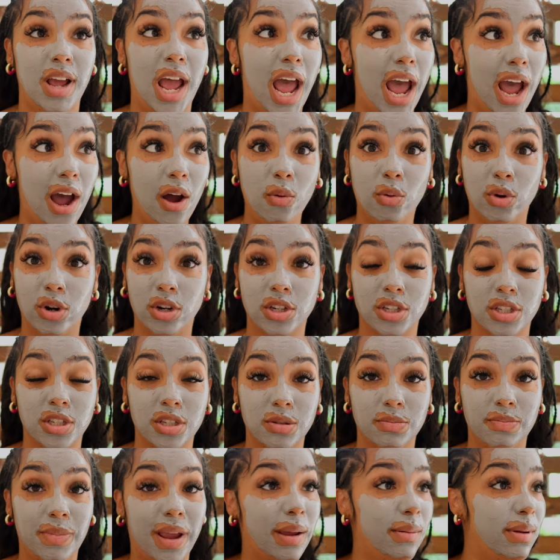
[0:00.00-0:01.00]

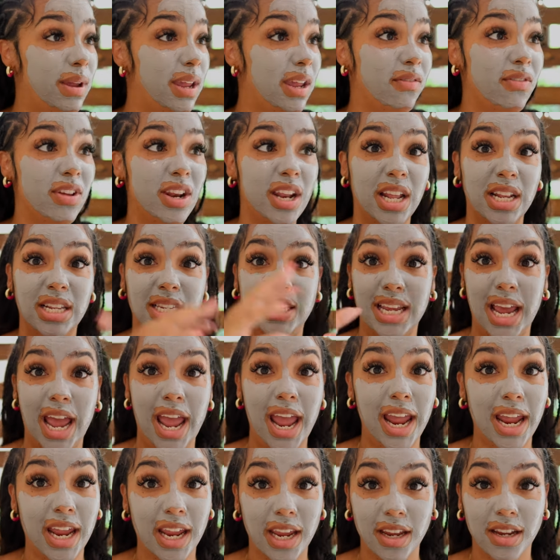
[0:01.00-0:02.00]
hours maybe even a
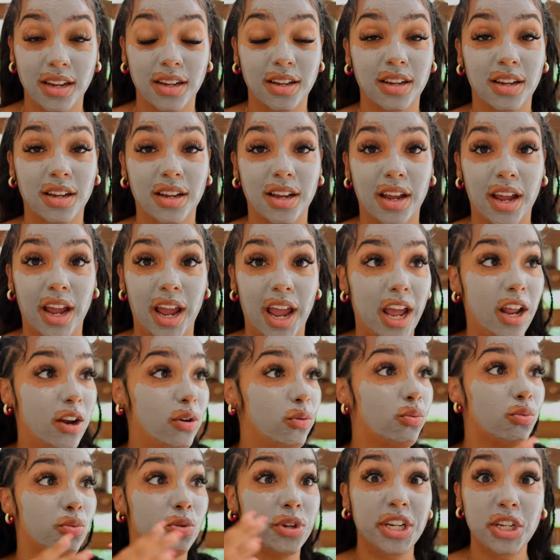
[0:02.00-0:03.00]
day
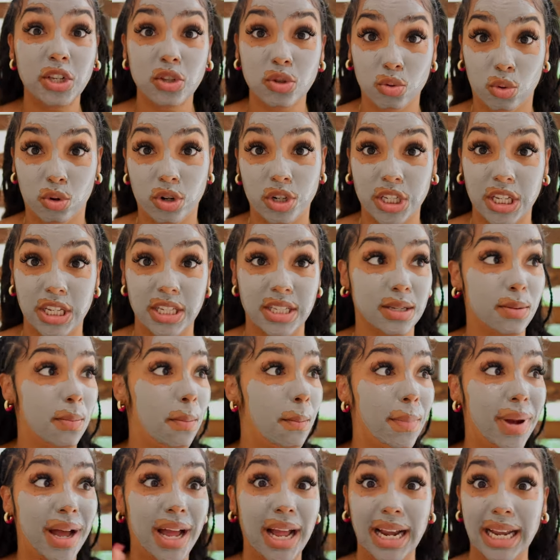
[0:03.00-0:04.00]
and resources
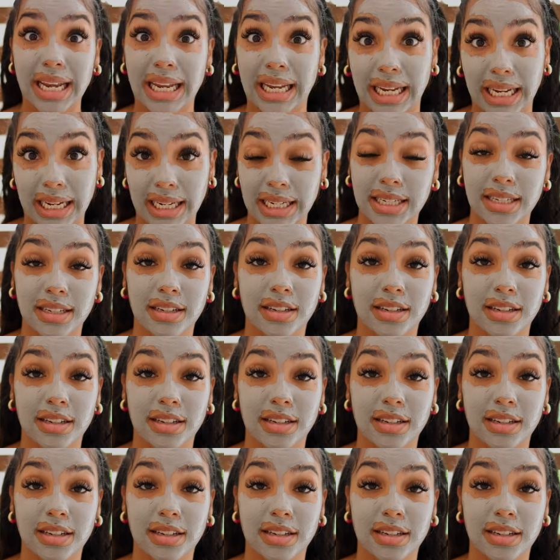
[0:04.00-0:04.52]
money